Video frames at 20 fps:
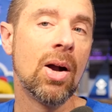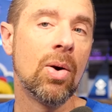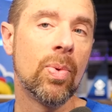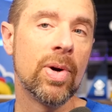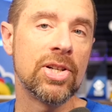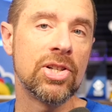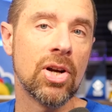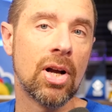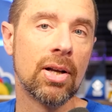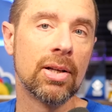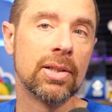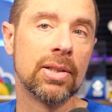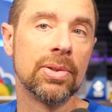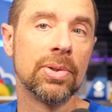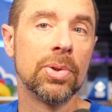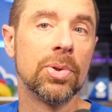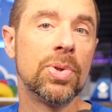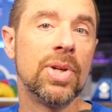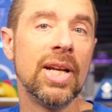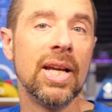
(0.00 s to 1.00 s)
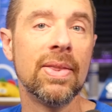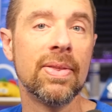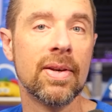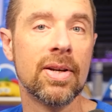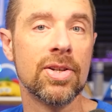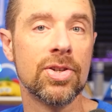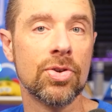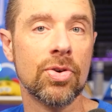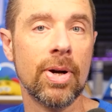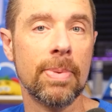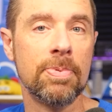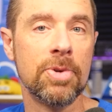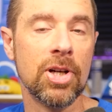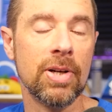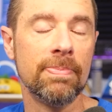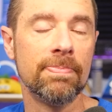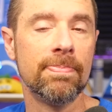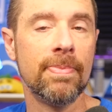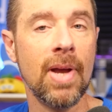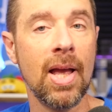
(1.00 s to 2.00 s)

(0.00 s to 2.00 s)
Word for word: which I'll include in the description.